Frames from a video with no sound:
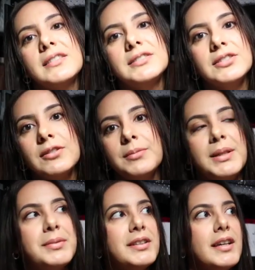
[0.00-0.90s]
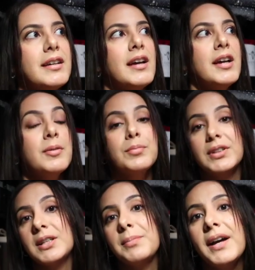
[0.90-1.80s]
it until maybe they
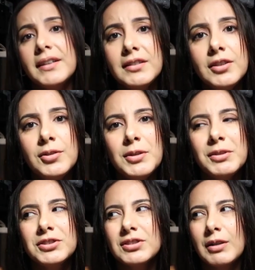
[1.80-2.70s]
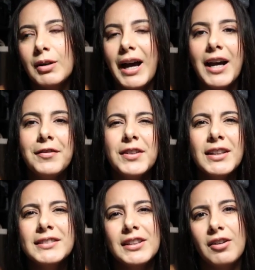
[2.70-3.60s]
bring it back in Louis, which I feel
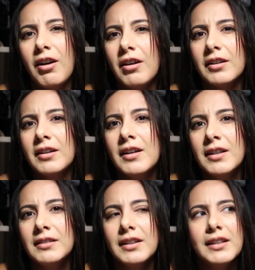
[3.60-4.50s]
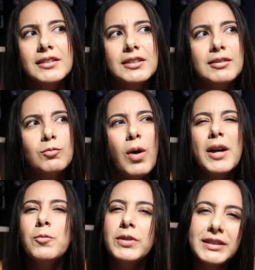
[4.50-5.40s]
like they are. Like,
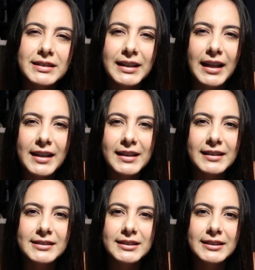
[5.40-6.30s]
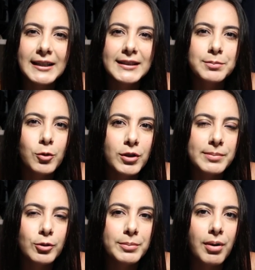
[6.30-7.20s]
why wouldn't they? I think it's going to get more and
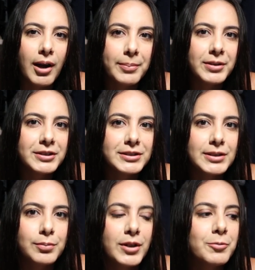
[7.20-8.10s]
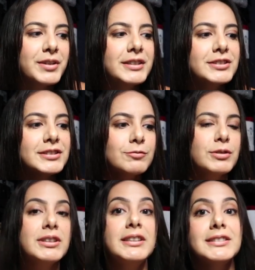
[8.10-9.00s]
more popular to the point where they just
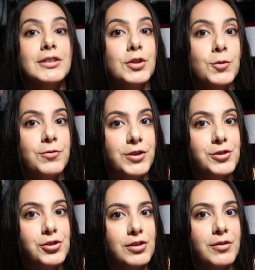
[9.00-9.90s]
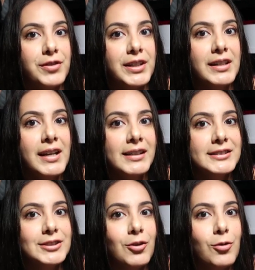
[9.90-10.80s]
release a new version of it.
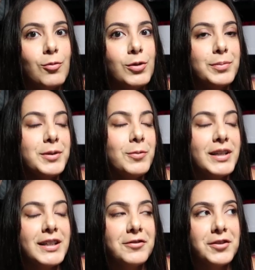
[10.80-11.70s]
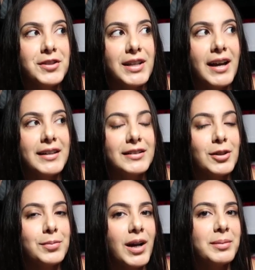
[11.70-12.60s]
So we'll be waiting for that, and
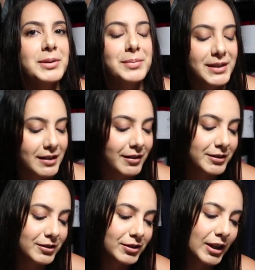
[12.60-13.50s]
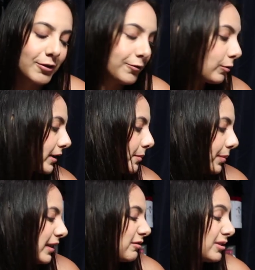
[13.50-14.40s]
I'll probably be on the lookout for it.
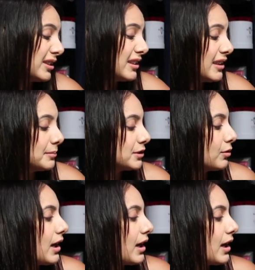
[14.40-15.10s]
But really, I'm so